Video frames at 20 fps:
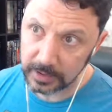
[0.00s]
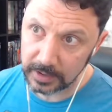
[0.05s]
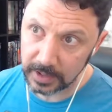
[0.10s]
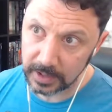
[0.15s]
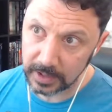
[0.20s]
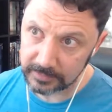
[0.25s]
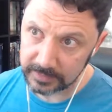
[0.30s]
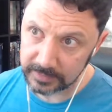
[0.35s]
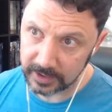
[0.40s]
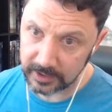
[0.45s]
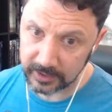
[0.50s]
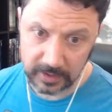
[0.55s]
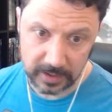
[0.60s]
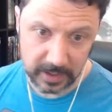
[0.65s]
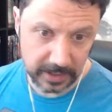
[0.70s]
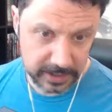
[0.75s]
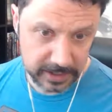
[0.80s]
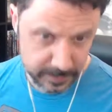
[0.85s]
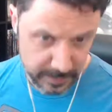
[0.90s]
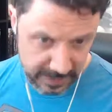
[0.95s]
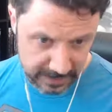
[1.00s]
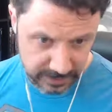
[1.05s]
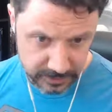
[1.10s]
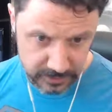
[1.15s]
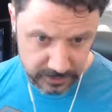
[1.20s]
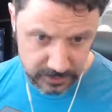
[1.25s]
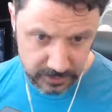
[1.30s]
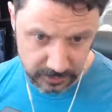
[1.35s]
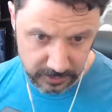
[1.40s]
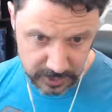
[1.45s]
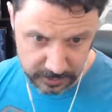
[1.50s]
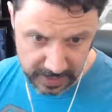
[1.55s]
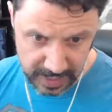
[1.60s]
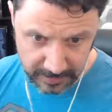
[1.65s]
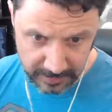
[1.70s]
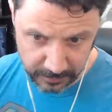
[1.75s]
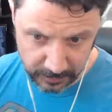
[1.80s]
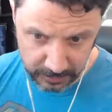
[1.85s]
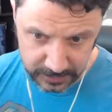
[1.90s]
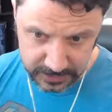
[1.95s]
of these expansions or the
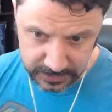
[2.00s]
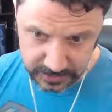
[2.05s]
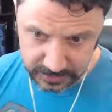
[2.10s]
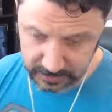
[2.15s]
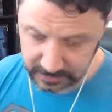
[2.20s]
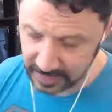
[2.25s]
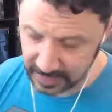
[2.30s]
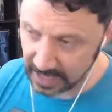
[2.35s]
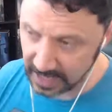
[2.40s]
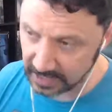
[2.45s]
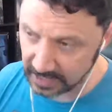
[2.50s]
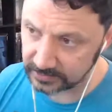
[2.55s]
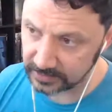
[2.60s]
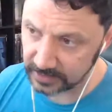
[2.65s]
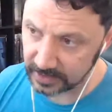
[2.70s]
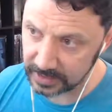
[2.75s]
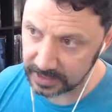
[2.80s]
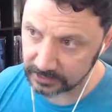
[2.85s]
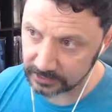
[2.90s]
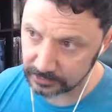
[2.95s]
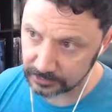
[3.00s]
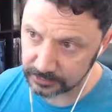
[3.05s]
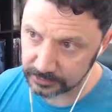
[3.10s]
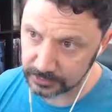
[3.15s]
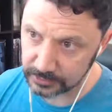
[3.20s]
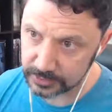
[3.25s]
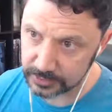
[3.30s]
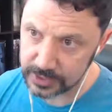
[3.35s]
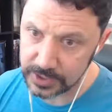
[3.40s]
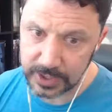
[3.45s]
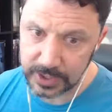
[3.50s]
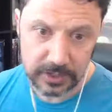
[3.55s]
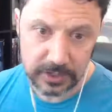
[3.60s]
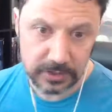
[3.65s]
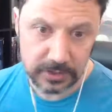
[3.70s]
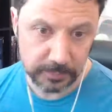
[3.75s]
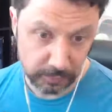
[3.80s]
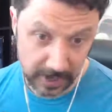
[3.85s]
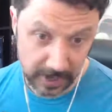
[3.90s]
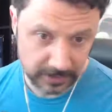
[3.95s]
splat books that uh, introduce
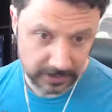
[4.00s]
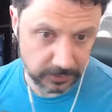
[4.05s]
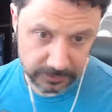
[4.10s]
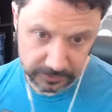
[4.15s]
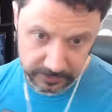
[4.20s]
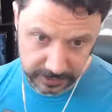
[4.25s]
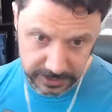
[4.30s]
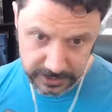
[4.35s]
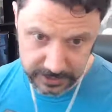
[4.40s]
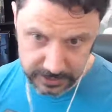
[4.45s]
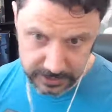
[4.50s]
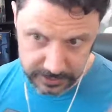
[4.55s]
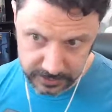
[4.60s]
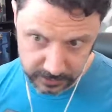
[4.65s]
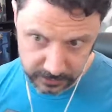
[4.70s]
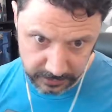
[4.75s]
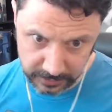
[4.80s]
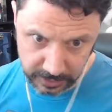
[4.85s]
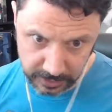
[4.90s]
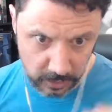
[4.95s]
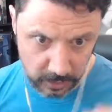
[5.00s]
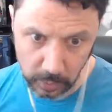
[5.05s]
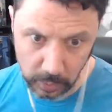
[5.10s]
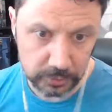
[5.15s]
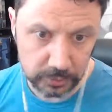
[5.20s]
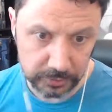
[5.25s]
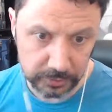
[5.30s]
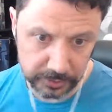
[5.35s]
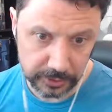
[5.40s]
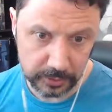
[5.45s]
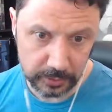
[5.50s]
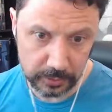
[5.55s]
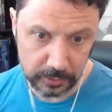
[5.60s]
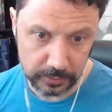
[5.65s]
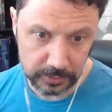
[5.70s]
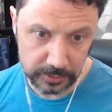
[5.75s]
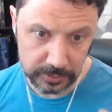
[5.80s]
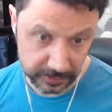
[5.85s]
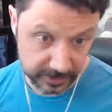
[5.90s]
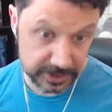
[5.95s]
brand new traditions. So you've got a whole new
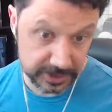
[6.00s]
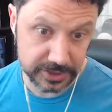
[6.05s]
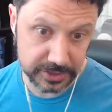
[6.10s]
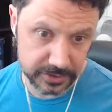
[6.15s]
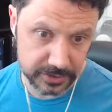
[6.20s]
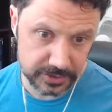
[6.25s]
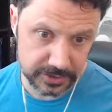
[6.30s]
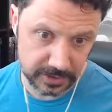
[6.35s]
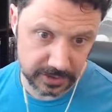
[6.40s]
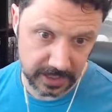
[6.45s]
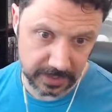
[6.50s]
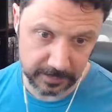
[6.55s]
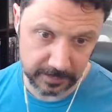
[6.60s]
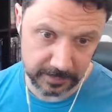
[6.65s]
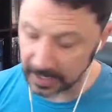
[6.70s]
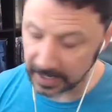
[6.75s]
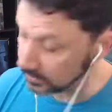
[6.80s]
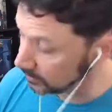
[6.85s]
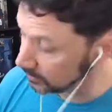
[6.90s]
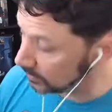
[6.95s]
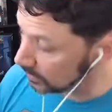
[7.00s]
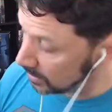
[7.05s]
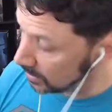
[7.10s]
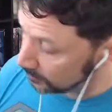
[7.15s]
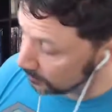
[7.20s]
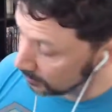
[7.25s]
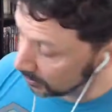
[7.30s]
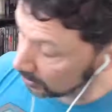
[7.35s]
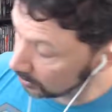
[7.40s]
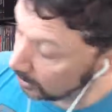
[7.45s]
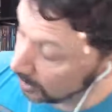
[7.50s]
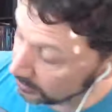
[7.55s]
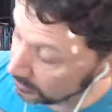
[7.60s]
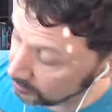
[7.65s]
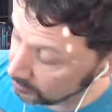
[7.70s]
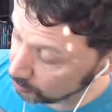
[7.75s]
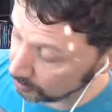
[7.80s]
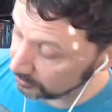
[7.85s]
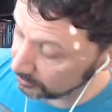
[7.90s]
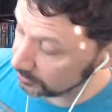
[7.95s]
traditions to in mind. But a lot of
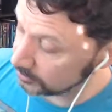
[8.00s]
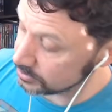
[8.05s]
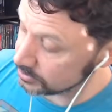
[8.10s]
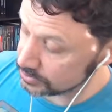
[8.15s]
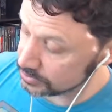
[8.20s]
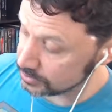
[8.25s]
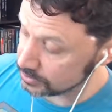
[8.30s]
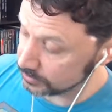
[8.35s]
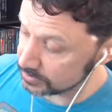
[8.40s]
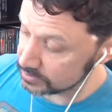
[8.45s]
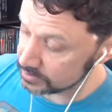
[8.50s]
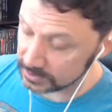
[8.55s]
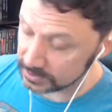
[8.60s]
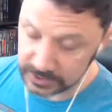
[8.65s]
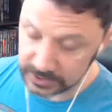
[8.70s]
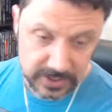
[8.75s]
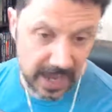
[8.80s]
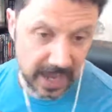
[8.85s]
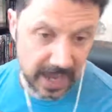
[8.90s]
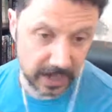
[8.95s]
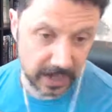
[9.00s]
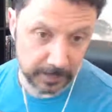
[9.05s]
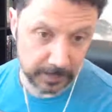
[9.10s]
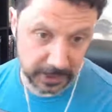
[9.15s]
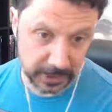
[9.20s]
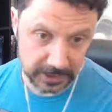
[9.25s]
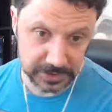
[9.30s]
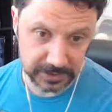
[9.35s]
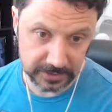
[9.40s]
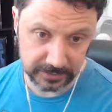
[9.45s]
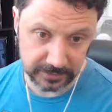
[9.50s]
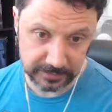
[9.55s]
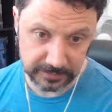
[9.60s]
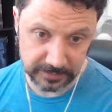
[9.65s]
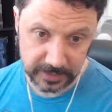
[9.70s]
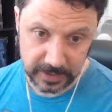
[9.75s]
these, what they just do is they just add a bunch of